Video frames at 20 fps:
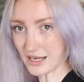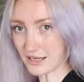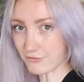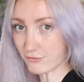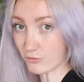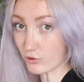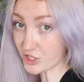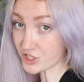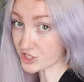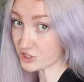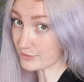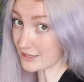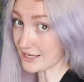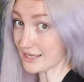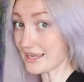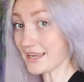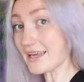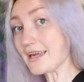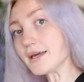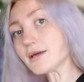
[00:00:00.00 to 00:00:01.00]
I've washed my
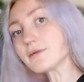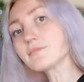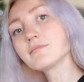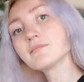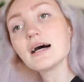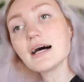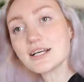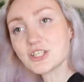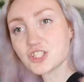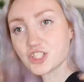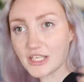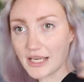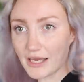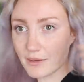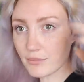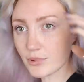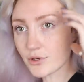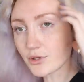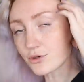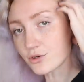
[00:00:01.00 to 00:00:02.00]
hair, I
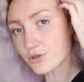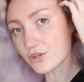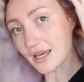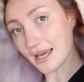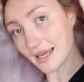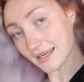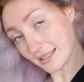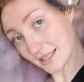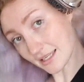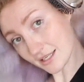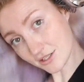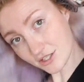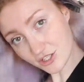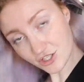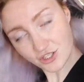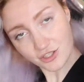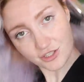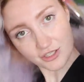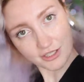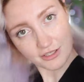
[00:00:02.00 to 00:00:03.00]
shampooed and
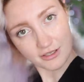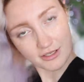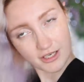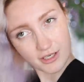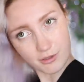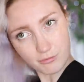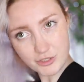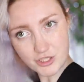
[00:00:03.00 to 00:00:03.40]
conditioned it,